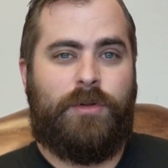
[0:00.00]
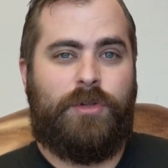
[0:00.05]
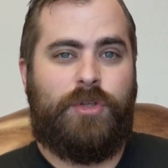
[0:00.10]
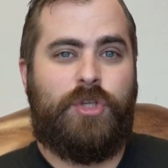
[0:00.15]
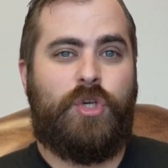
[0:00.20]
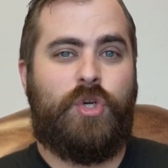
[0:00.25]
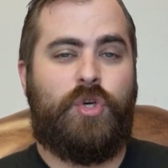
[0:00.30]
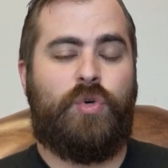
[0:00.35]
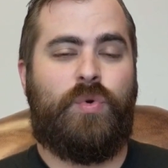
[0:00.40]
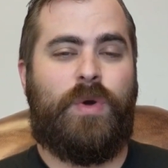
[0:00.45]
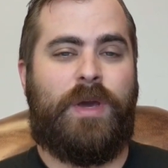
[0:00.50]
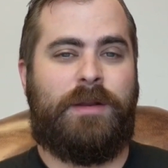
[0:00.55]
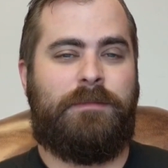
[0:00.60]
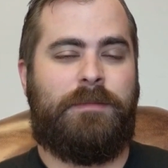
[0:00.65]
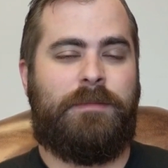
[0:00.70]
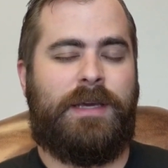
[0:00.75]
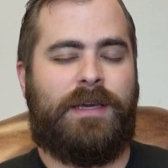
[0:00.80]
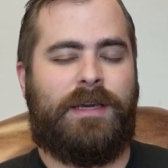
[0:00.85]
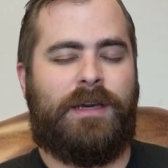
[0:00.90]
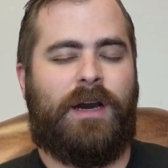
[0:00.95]
You
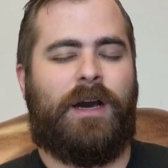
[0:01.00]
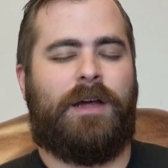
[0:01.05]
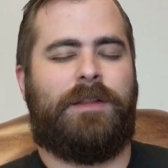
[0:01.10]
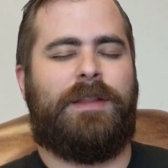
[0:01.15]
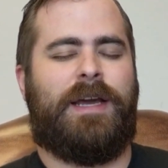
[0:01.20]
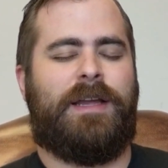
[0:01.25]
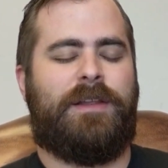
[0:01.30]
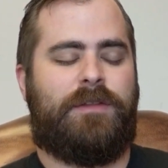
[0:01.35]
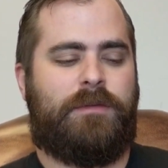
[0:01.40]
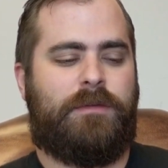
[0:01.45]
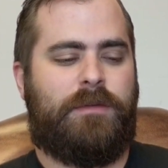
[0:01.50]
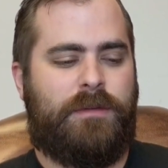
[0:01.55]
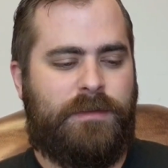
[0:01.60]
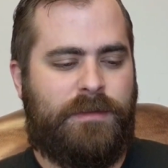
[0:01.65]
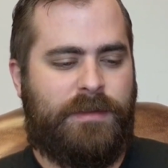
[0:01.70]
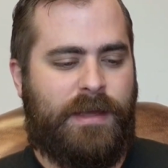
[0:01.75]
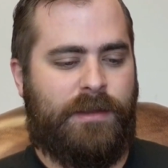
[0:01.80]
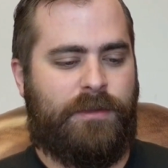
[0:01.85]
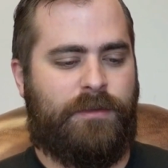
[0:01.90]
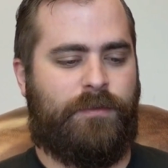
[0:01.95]
and me, God,
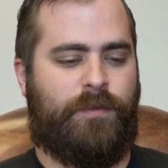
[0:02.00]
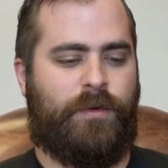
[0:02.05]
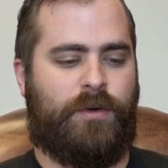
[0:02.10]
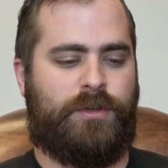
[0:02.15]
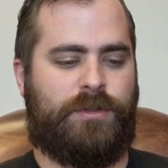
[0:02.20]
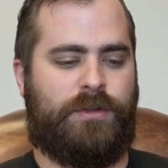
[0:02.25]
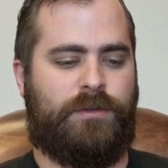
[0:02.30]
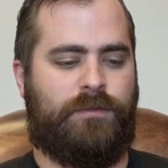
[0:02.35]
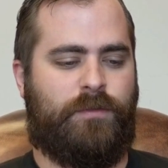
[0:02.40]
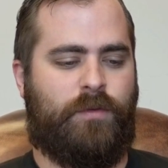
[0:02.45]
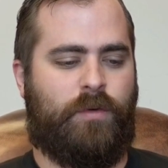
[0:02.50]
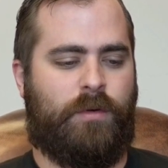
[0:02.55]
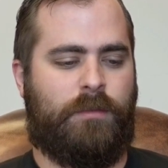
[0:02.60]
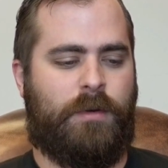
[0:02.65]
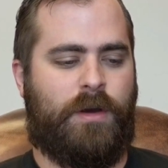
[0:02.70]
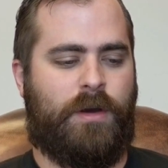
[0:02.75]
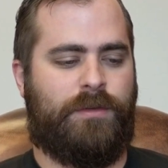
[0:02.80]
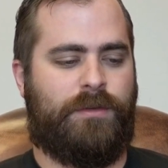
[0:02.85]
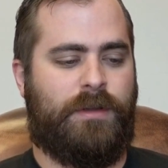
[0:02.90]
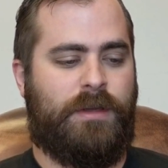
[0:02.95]
that's first and
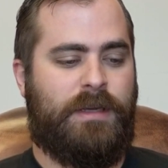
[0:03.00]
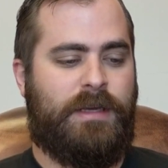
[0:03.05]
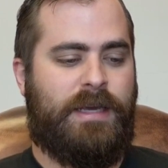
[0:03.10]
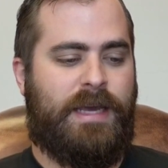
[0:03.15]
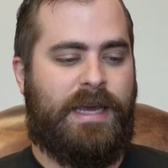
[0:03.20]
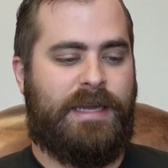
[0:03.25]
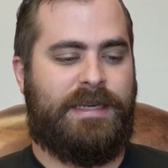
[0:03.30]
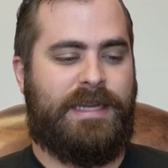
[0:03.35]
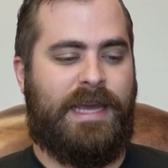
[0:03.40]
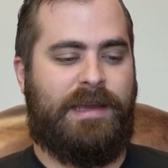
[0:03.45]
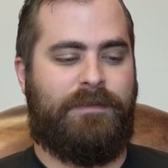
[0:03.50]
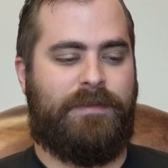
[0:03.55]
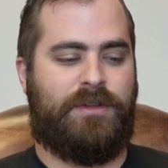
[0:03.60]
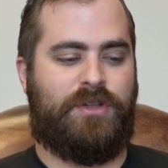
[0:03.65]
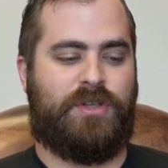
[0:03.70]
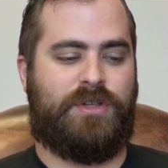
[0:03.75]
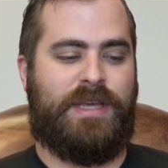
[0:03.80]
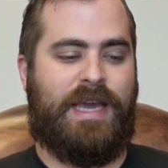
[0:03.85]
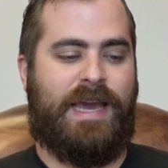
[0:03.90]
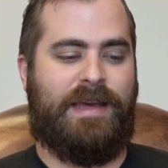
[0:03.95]
foremost. And
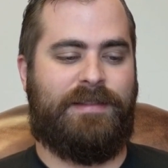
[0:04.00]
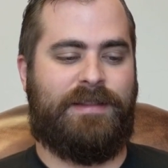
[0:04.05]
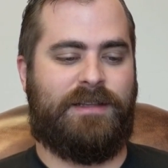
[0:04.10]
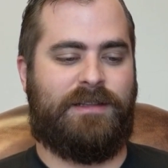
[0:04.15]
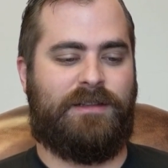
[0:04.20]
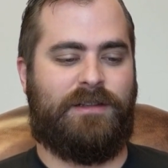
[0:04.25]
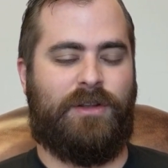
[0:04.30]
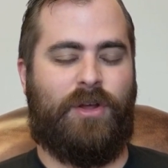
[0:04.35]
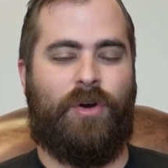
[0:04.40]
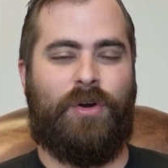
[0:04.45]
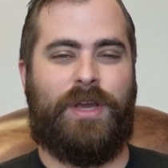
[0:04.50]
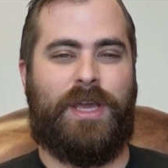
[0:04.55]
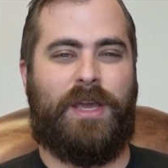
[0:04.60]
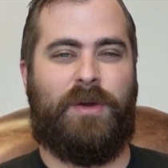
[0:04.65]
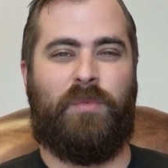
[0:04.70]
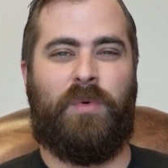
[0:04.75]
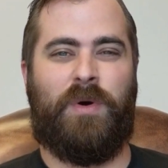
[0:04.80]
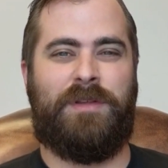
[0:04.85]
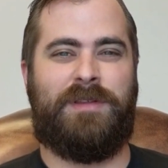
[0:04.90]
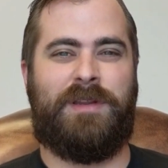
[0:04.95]
David just had this longing.
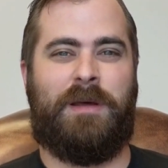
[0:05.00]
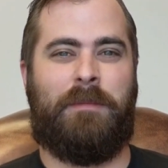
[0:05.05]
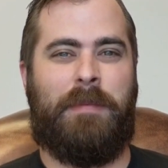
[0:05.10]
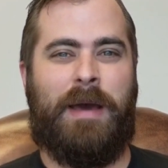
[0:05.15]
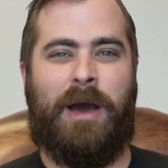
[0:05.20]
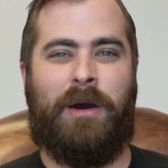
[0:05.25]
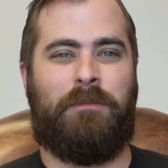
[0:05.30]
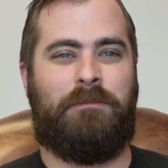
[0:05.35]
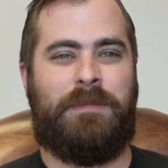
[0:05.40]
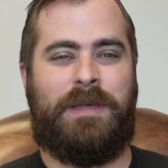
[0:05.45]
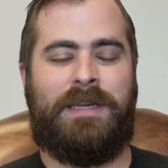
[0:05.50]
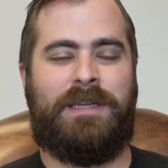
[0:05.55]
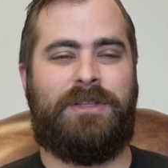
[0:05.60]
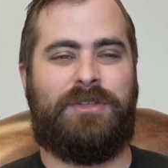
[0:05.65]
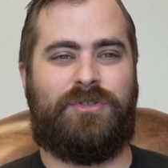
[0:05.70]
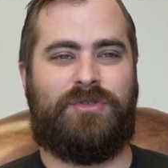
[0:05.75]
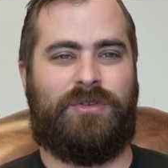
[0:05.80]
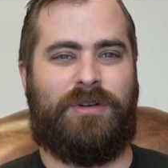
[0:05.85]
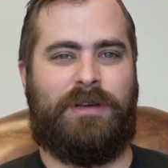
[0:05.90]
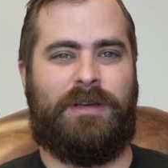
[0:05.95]
It wasn't about
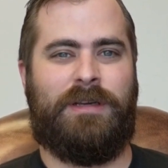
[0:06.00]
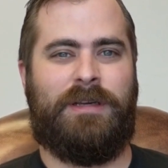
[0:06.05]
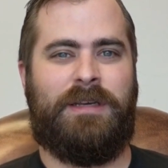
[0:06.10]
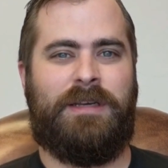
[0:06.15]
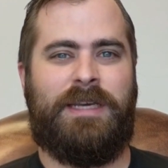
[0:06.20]
ministry.